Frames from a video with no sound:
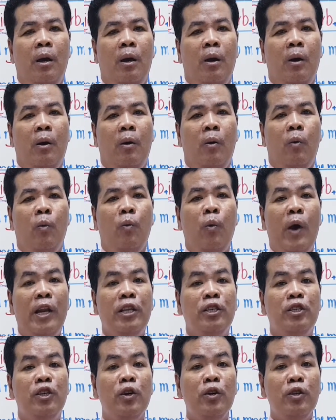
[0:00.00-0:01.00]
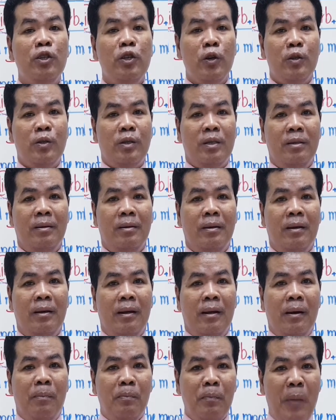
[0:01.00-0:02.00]
When you use
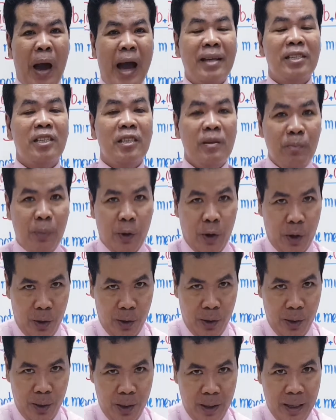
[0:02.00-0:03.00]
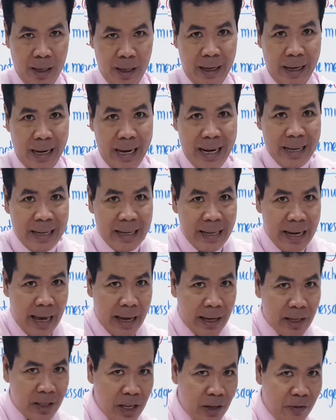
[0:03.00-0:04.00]
past simple in
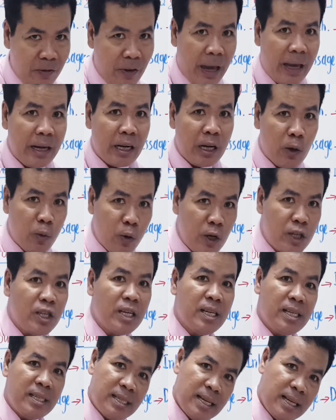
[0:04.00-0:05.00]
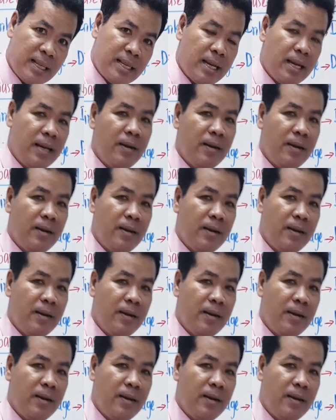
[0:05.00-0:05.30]
negative and question sentence,